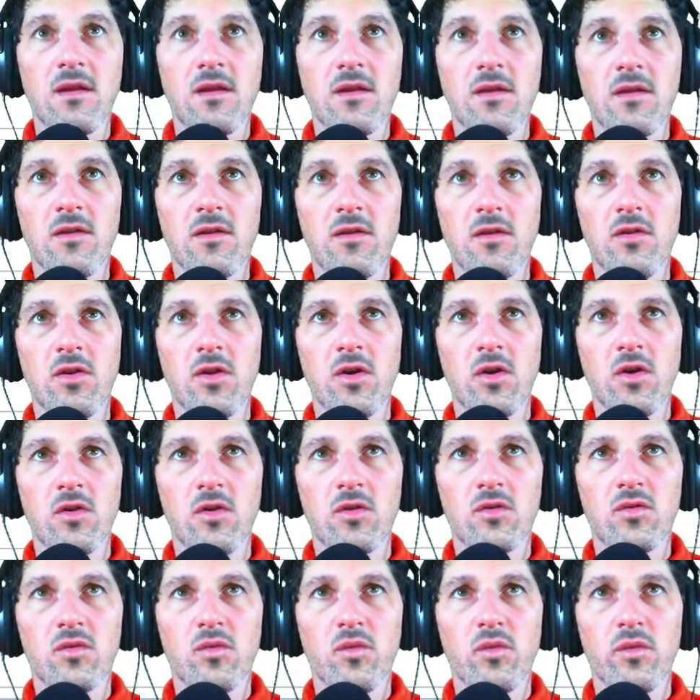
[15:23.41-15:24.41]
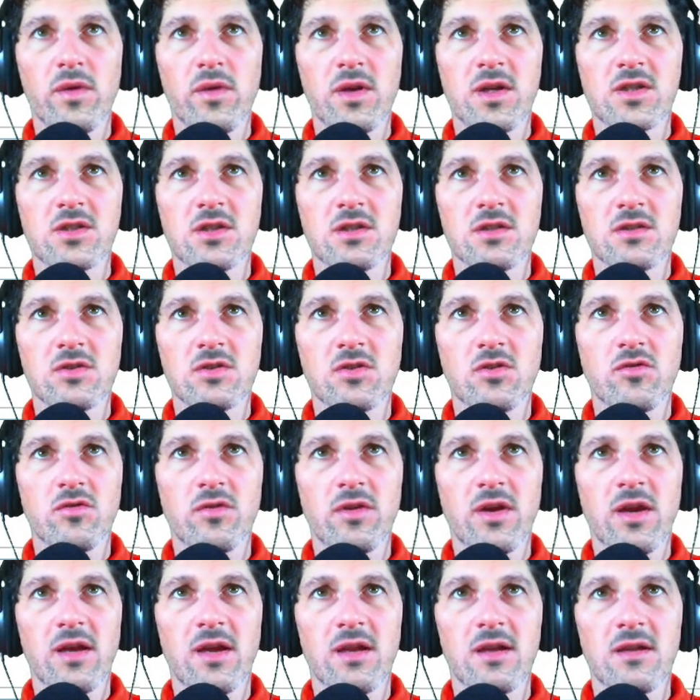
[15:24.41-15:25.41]
the node we just
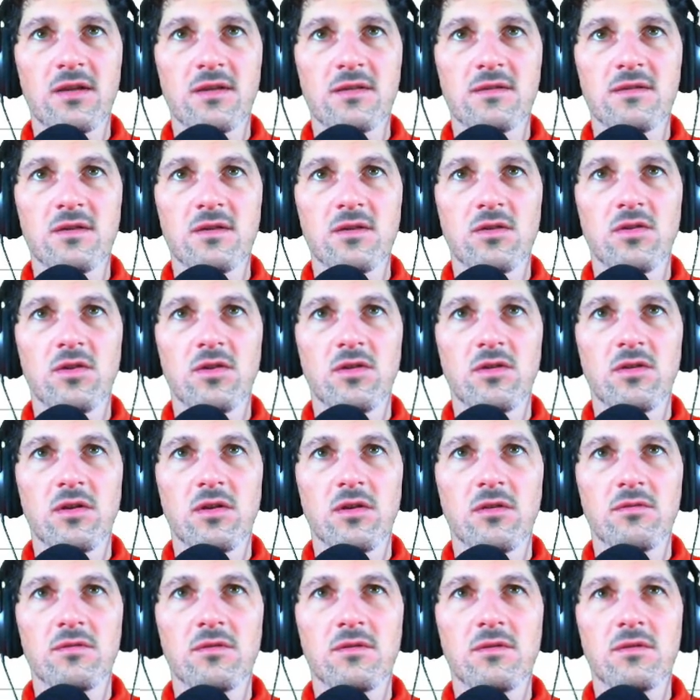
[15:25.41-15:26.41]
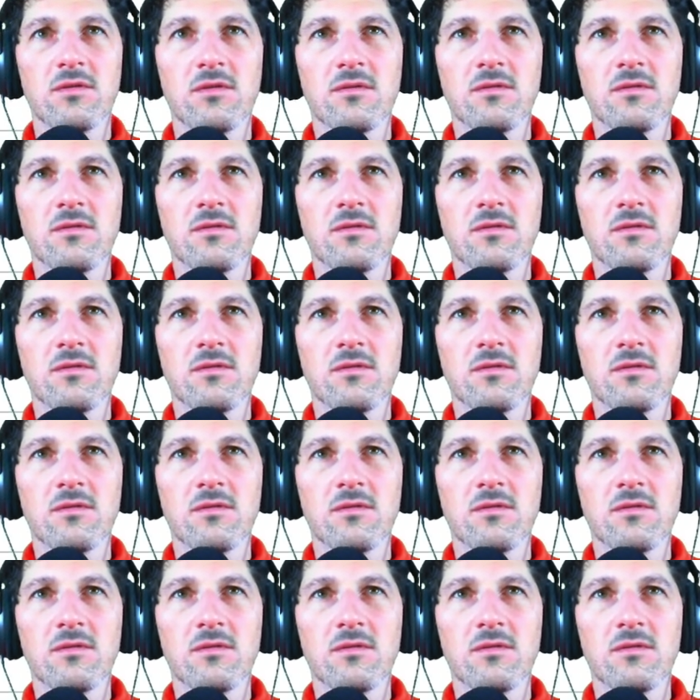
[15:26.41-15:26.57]
created, so a new node.